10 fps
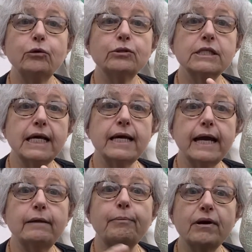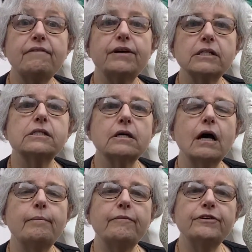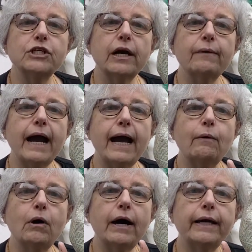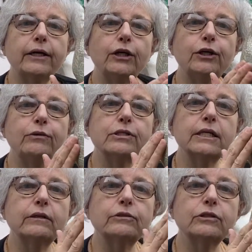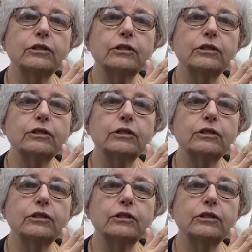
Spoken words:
see in a previous video how I use little